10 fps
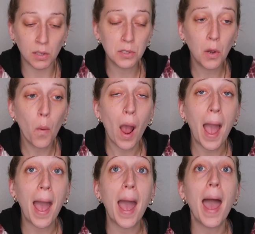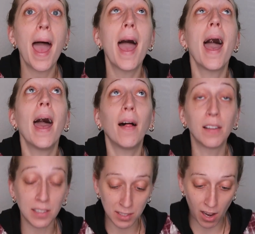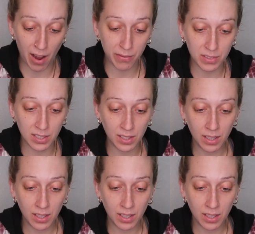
also hella soft.